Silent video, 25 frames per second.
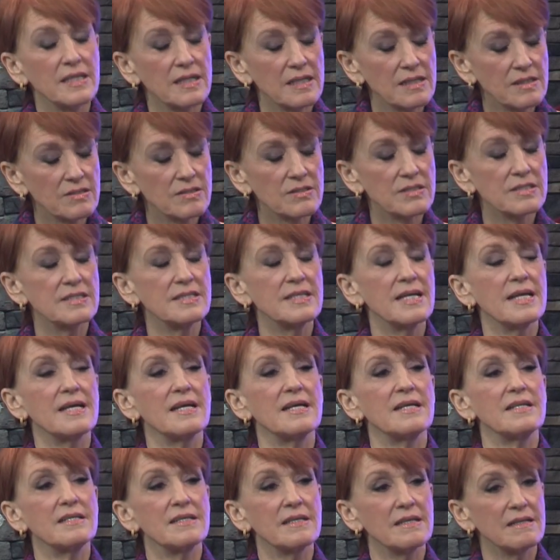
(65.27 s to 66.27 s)
to
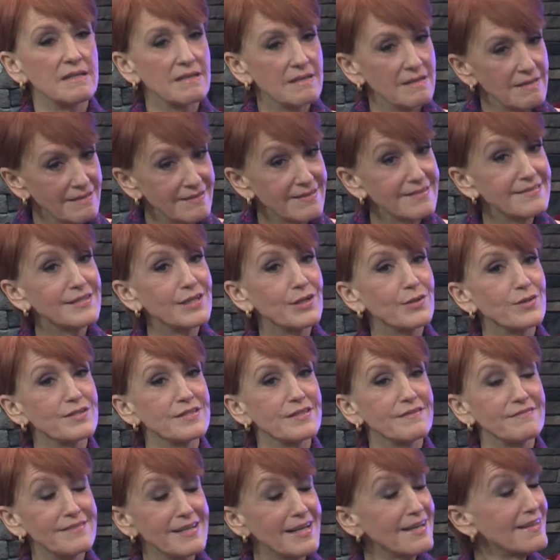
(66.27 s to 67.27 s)
understand the
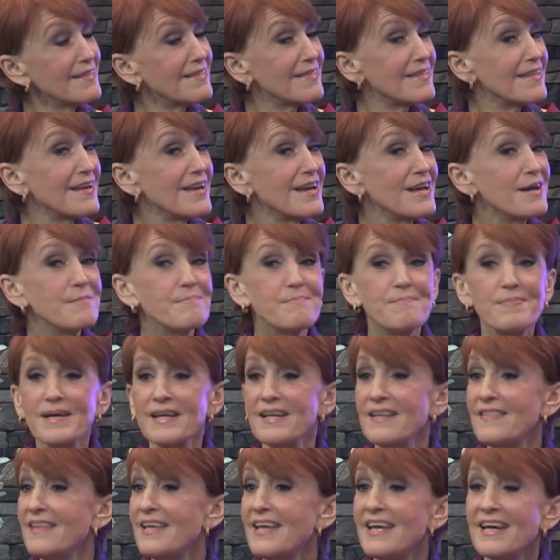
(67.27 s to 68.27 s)
secrets of death. But
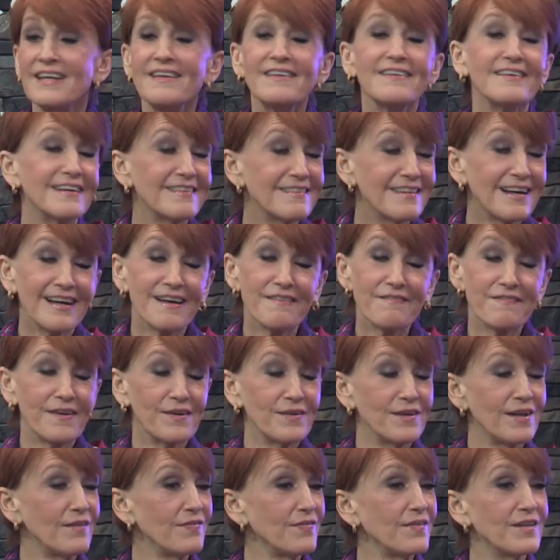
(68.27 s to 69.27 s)
in the end, I
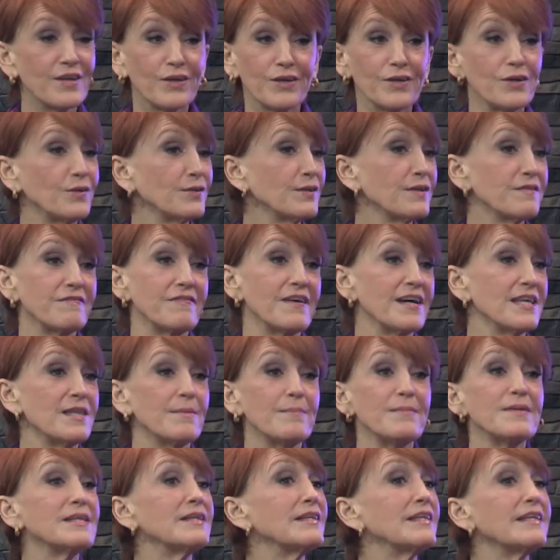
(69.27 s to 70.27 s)
found out that you can only find
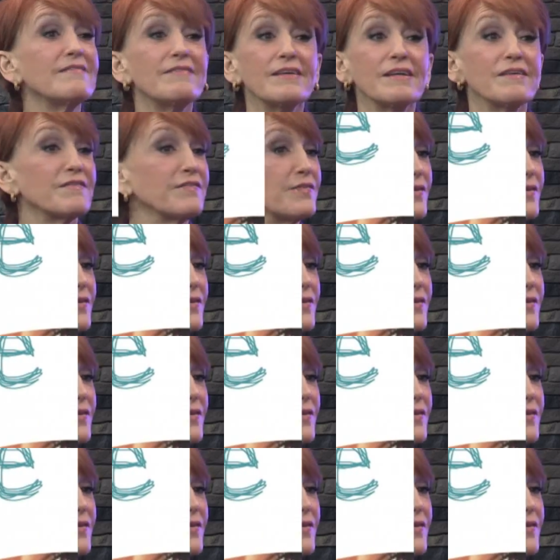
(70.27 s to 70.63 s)
them in living